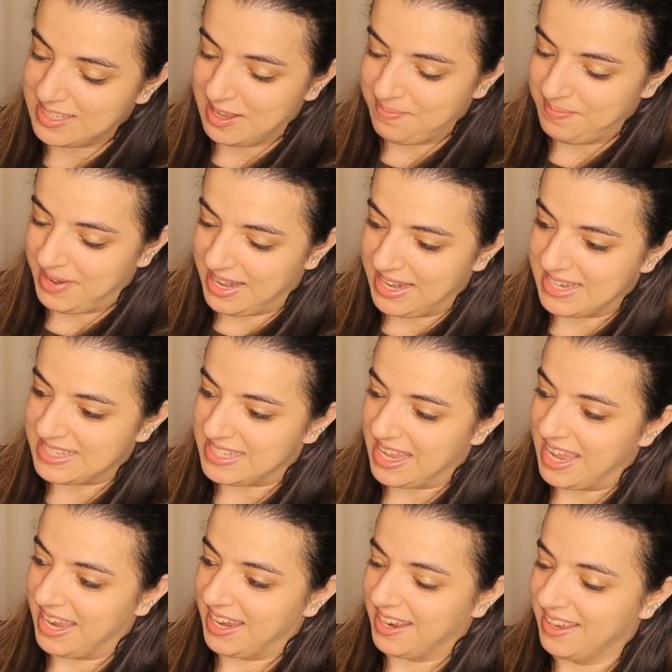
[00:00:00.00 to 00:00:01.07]

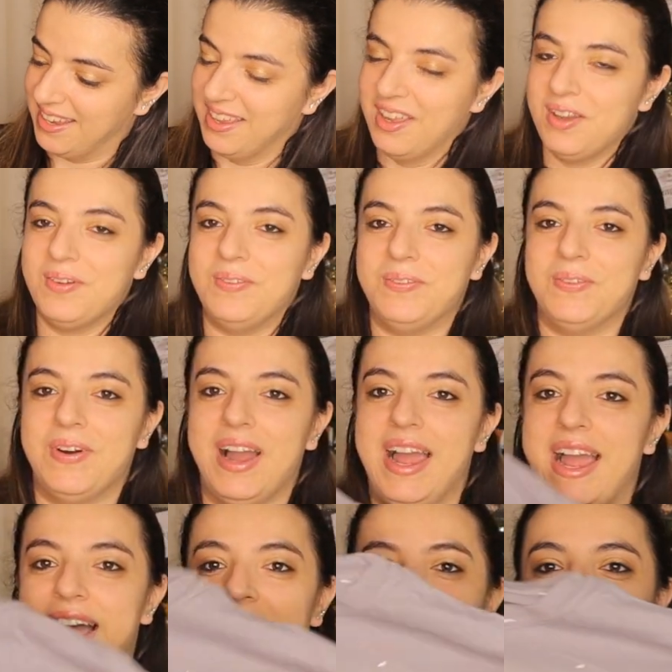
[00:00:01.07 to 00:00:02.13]
amazing.
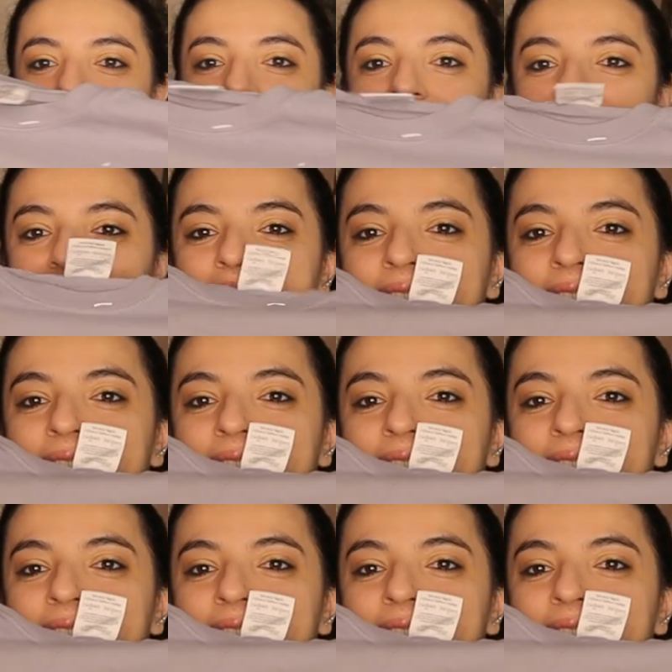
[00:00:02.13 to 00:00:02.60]
Wow.